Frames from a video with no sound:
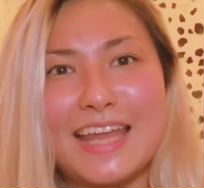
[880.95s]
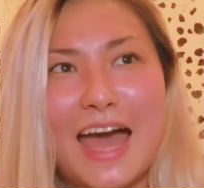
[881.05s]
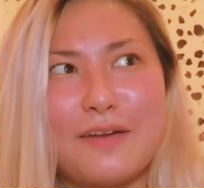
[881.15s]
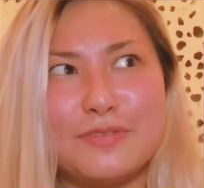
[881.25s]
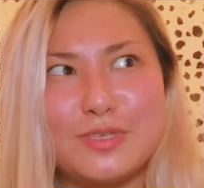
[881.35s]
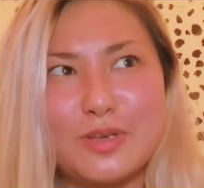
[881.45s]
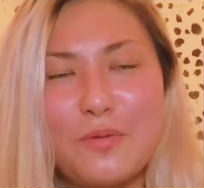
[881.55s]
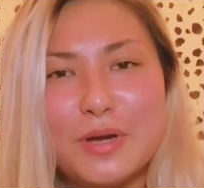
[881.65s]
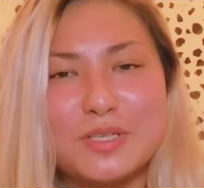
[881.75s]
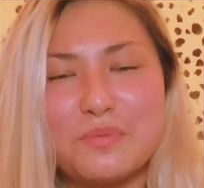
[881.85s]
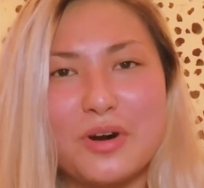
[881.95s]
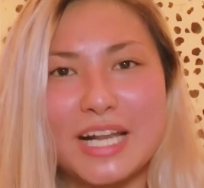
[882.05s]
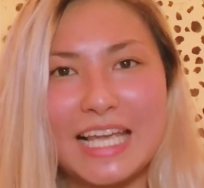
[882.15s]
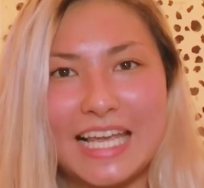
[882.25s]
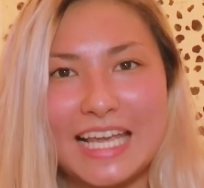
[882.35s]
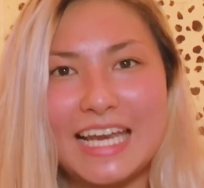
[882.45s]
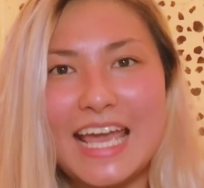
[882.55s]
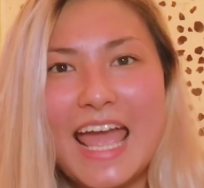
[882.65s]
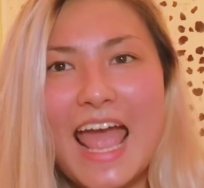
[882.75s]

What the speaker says: have so much more to eat